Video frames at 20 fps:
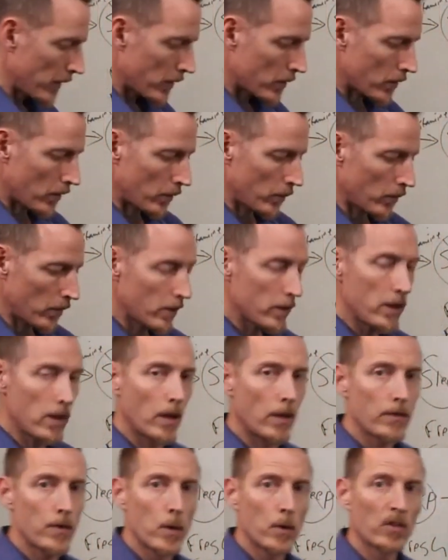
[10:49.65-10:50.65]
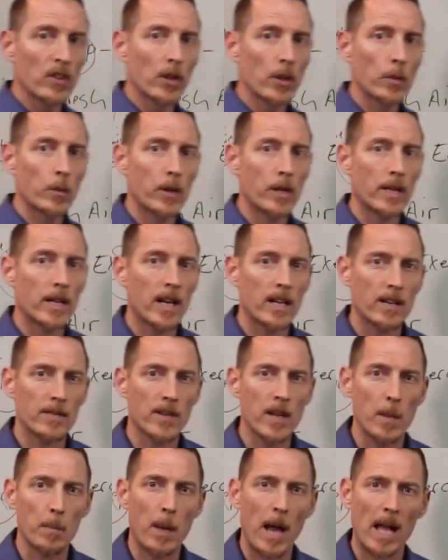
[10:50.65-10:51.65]
So, you know, if you really want to kind
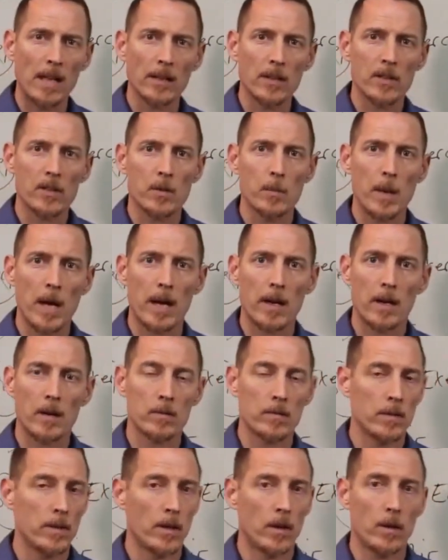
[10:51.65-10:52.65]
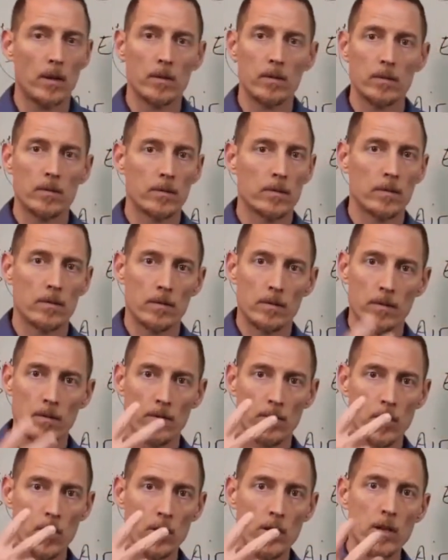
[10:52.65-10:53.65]
of get balanced about it, you know,
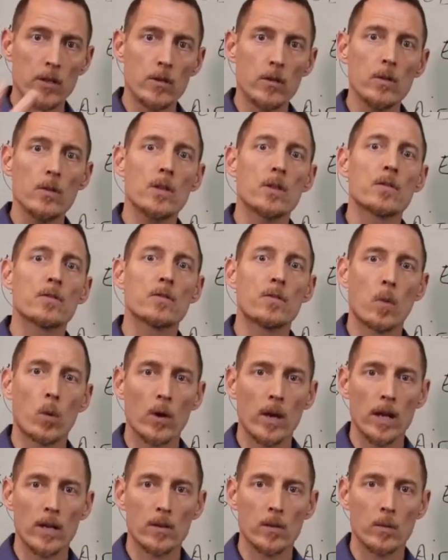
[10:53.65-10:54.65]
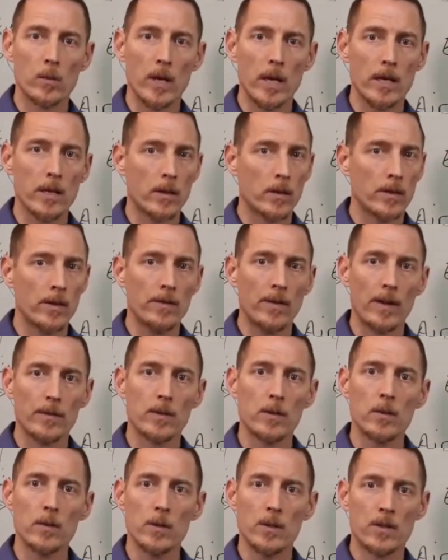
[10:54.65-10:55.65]
you can do this four days a week. You don't even have
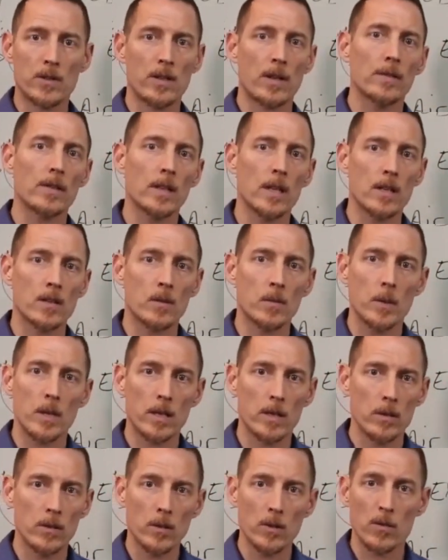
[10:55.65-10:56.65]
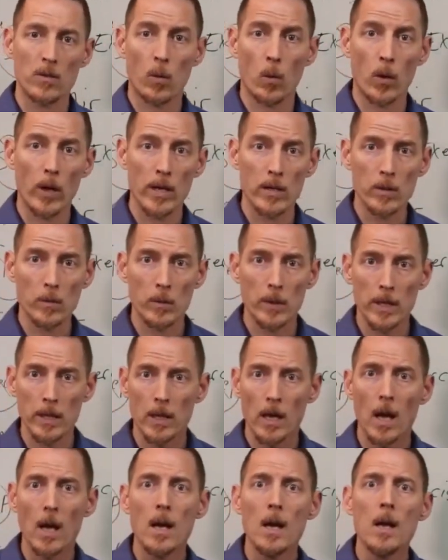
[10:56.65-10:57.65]
to do this seven days a week. You can do this four days a
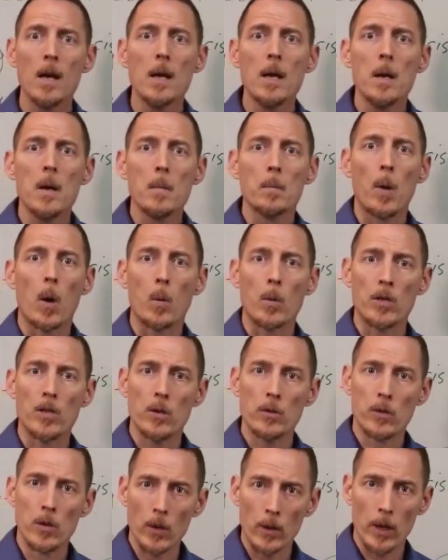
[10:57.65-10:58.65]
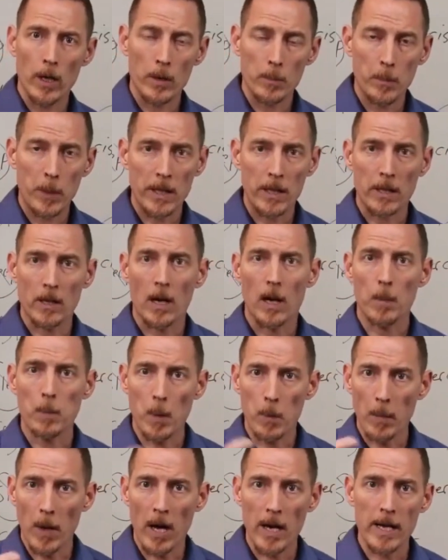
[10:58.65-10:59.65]
week. But when you do it, pick an
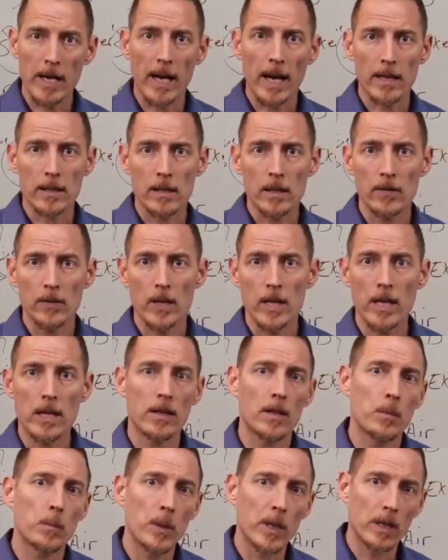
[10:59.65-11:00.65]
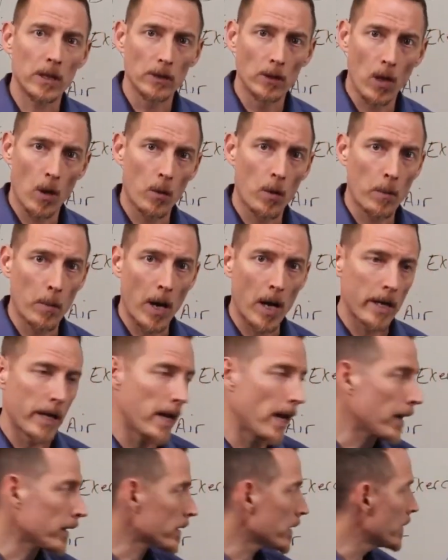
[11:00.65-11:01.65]
upper body activity and then pick a lower
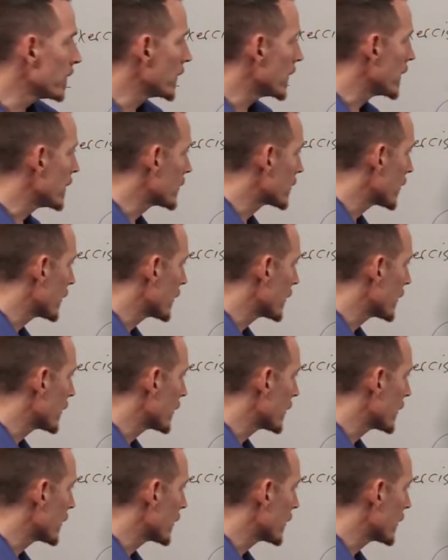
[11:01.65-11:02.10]
body activity.